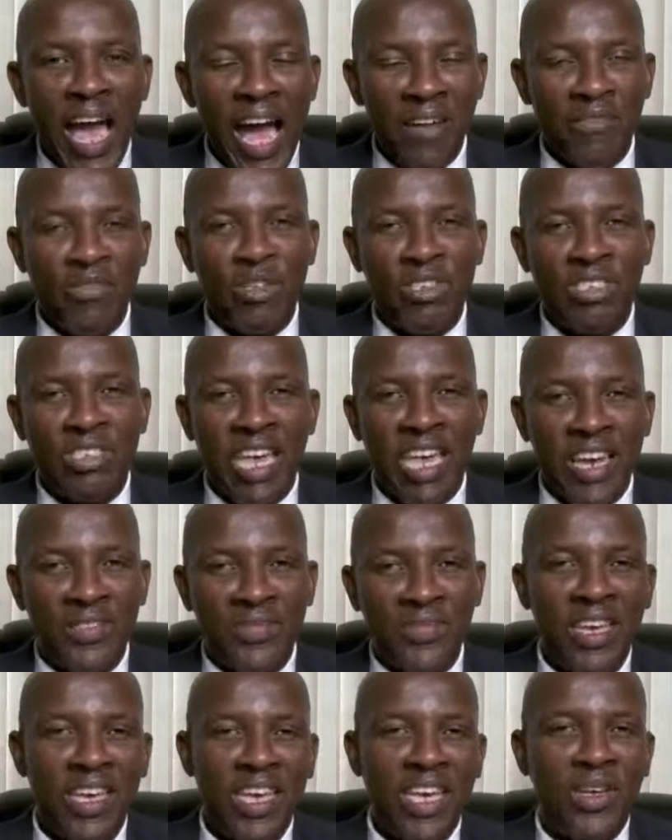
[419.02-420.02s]
Have
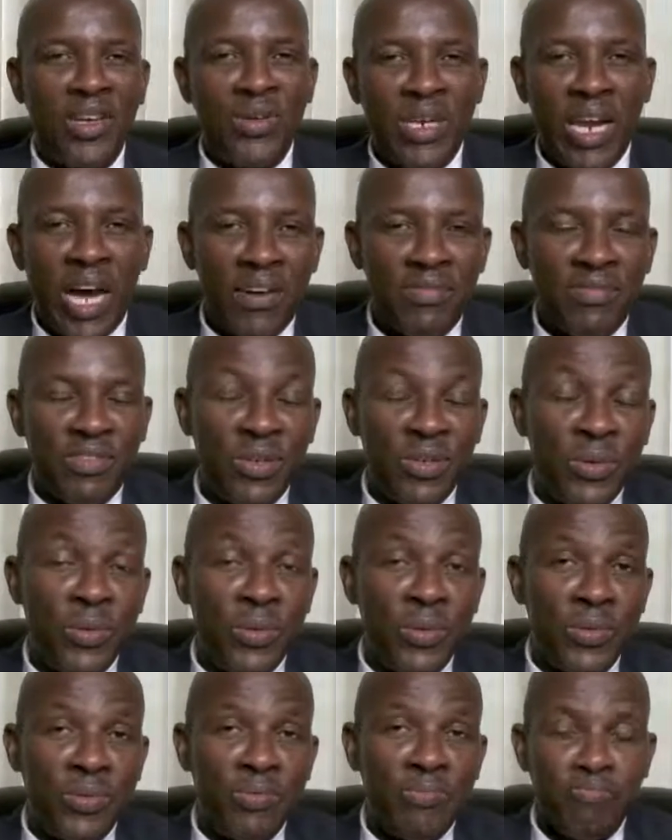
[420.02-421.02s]
yourself a good
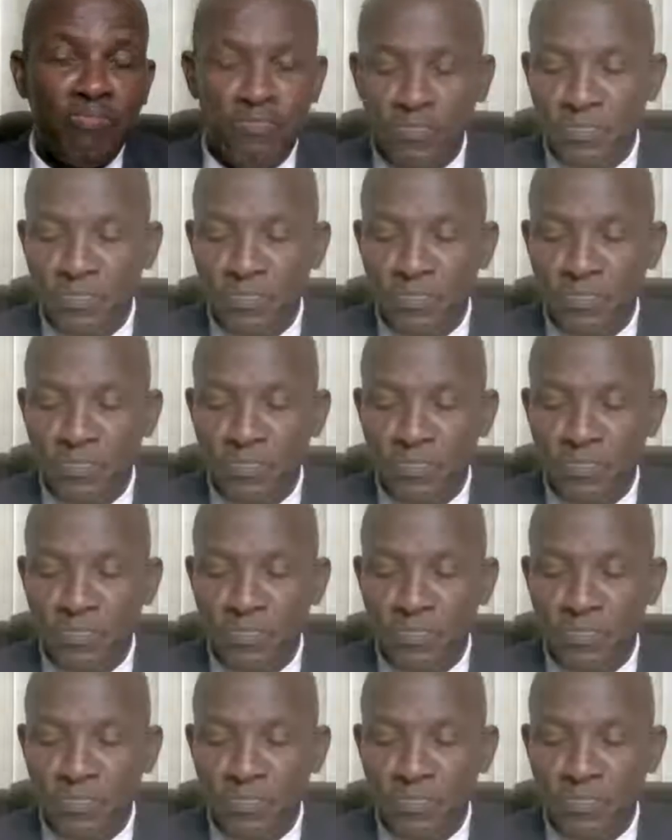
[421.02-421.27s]
afternoon.